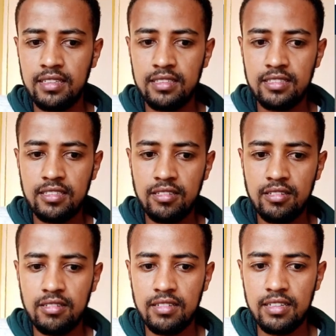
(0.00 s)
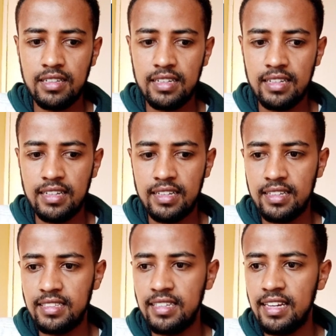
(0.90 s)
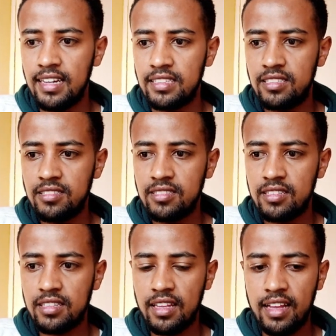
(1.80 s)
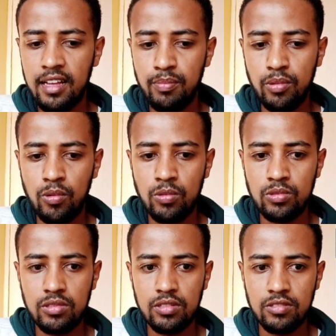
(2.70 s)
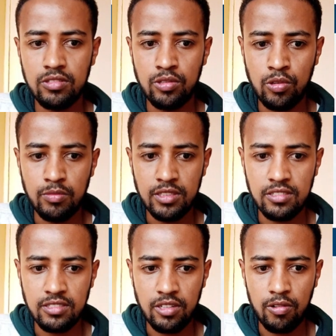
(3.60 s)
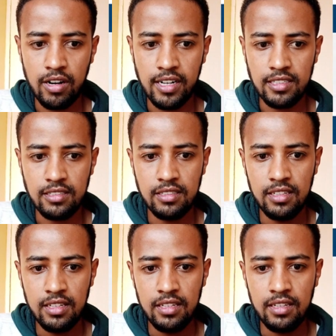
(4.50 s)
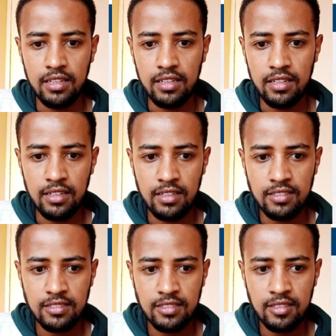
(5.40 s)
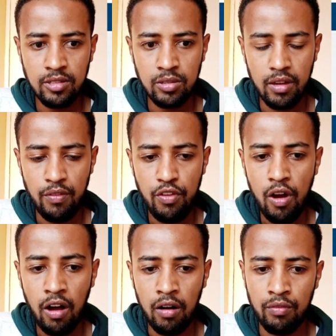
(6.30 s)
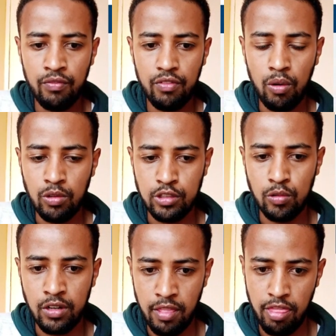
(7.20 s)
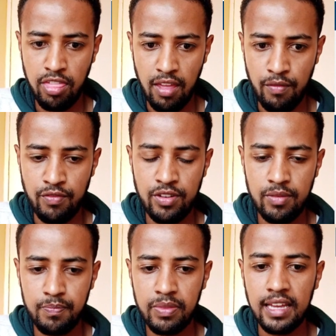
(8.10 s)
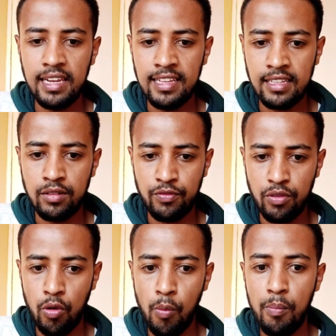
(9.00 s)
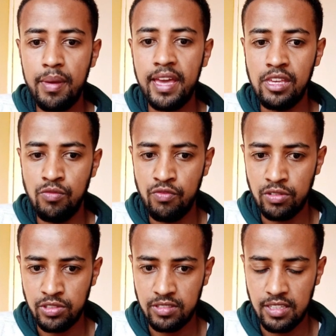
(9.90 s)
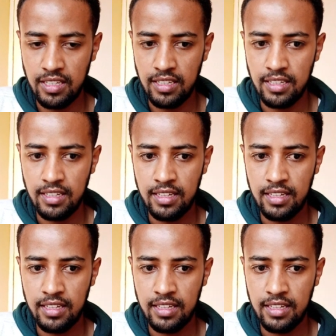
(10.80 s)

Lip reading: so yeah, I just upload the documents required. So if you have also received a letter from a university,